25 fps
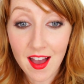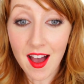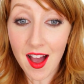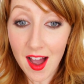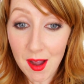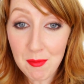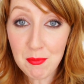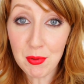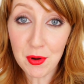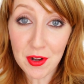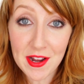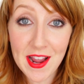
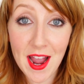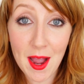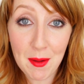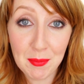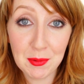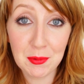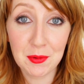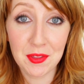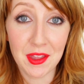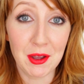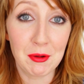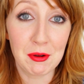I'm pretty
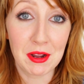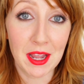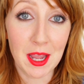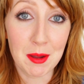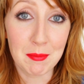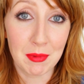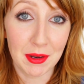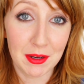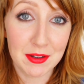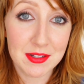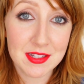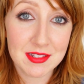happy with how it
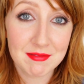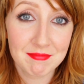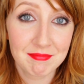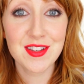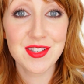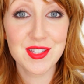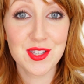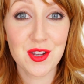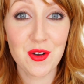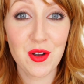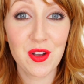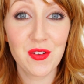came out.
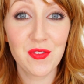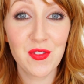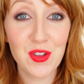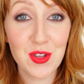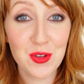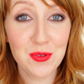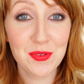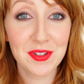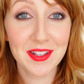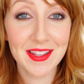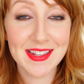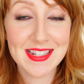So if
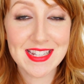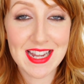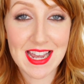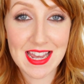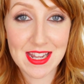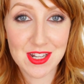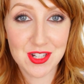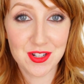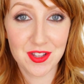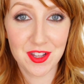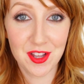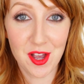you would like to
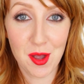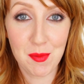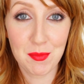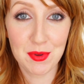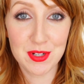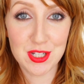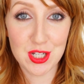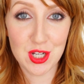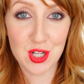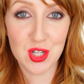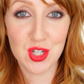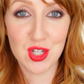enter the
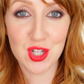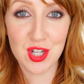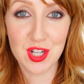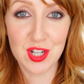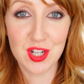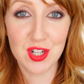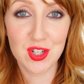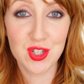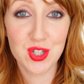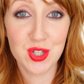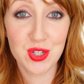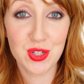
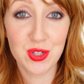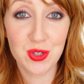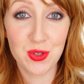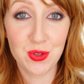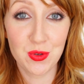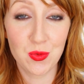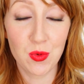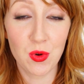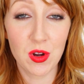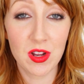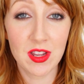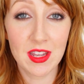competition
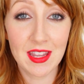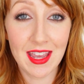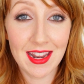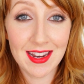to